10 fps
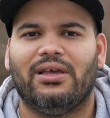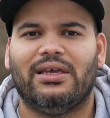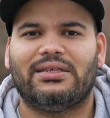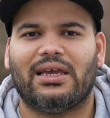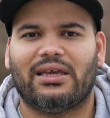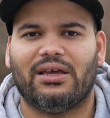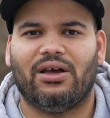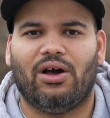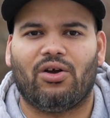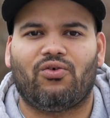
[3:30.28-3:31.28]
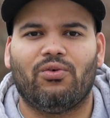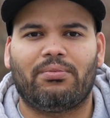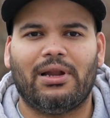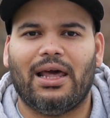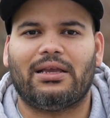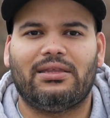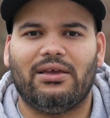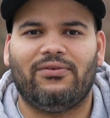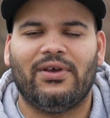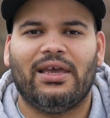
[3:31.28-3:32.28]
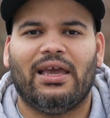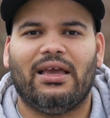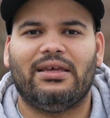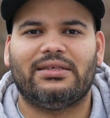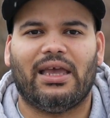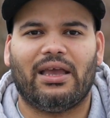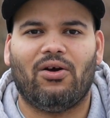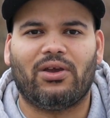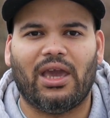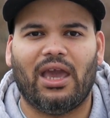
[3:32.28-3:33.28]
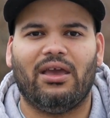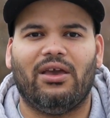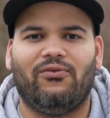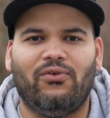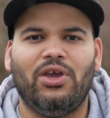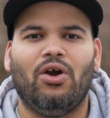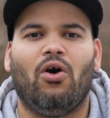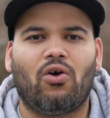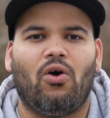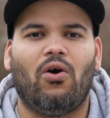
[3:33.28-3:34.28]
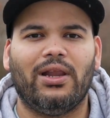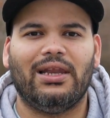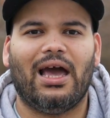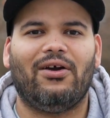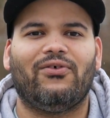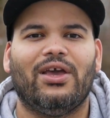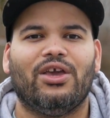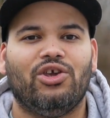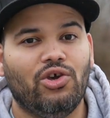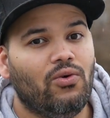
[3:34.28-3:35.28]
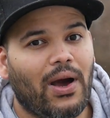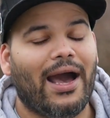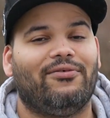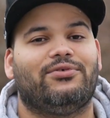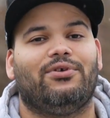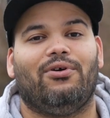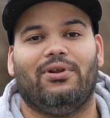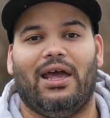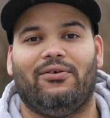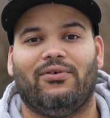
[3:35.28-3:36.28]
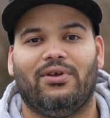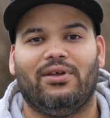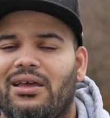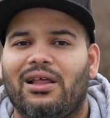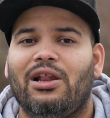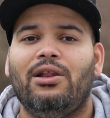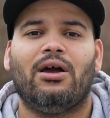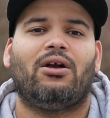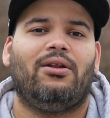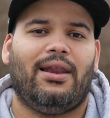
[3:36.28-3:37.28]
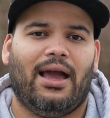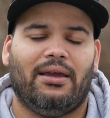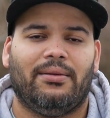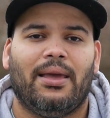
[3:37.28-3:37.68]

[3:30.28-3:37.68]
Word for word: it's like a group collective and it's like okay if we all going left you have to go left look online